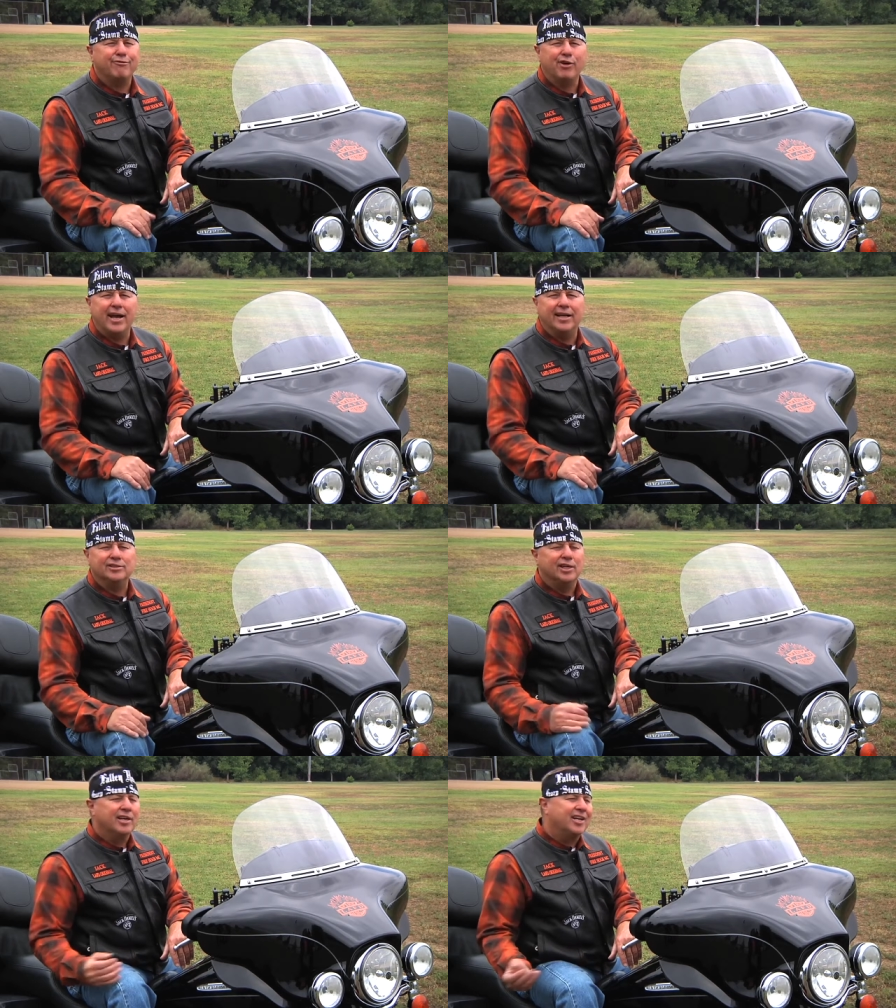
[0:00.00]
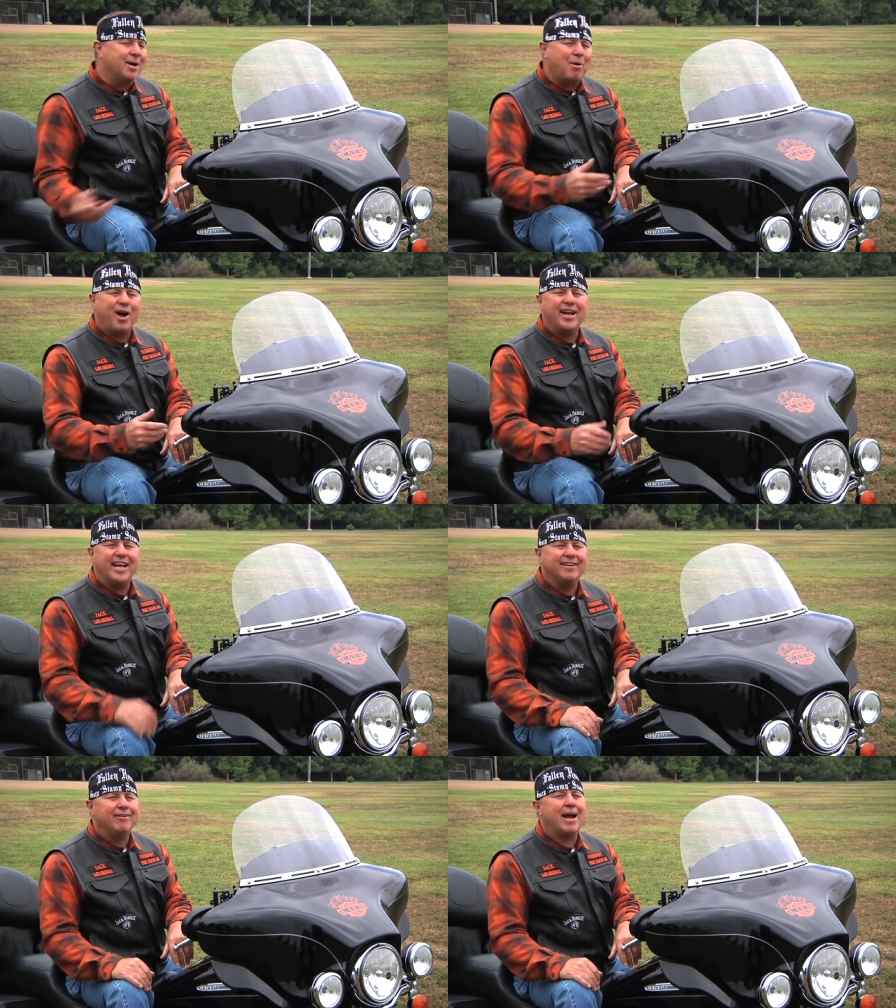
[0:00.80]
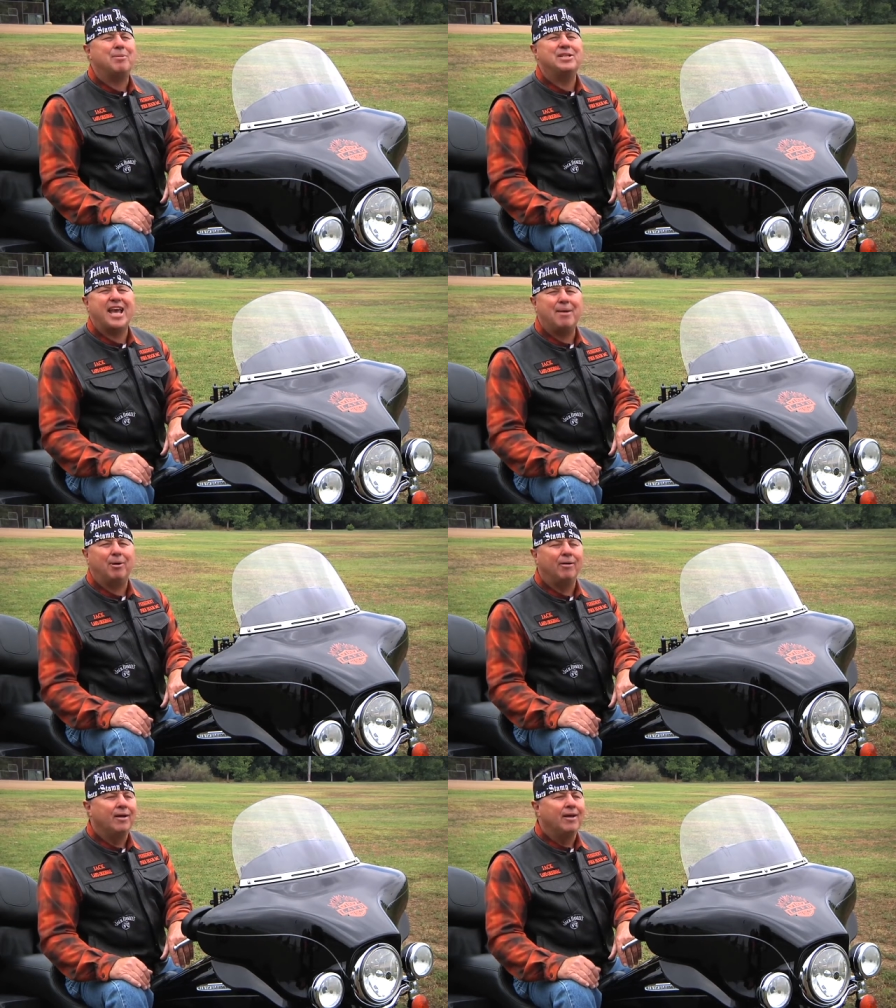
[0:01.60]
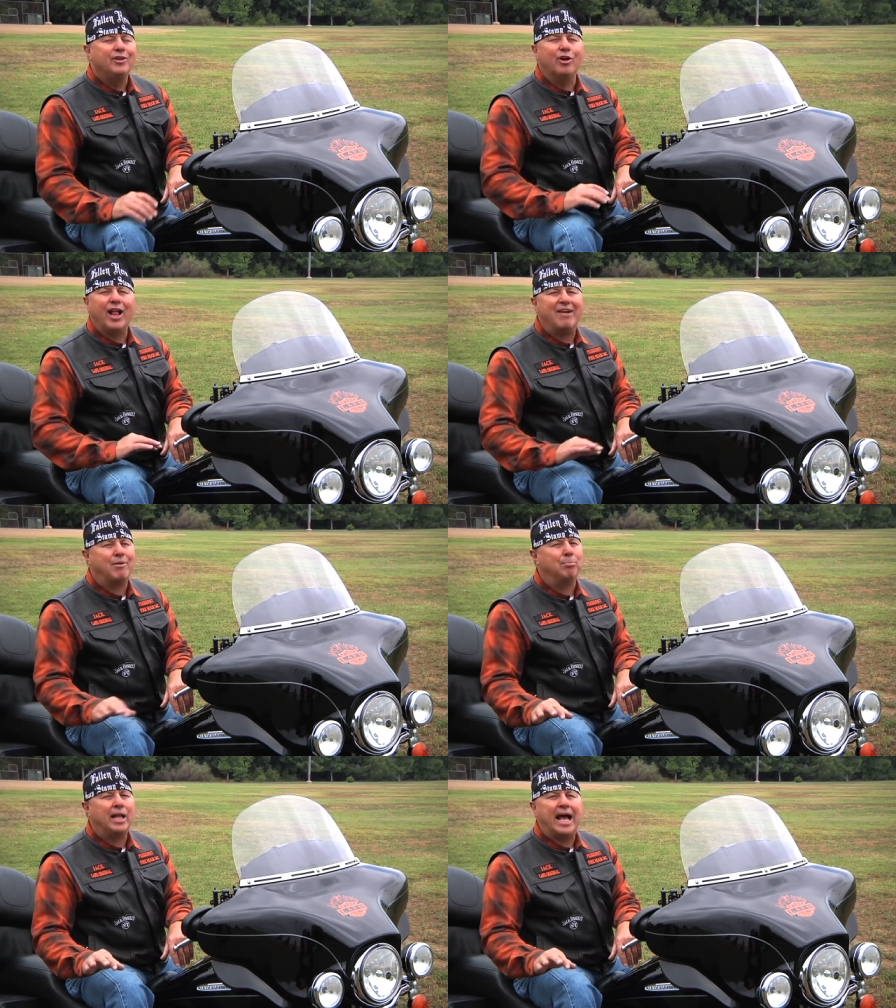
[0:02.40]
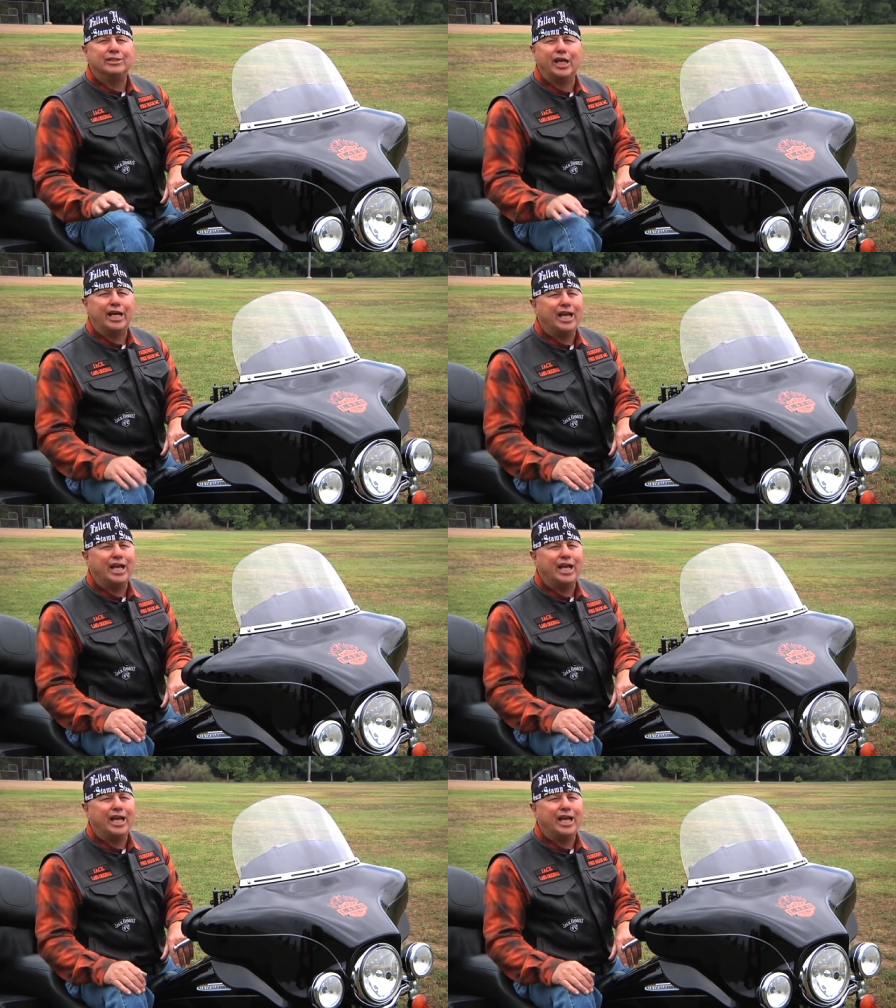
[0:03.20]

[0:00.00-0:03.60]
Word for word: friends, come on in, grab a table, you'll have a blast, I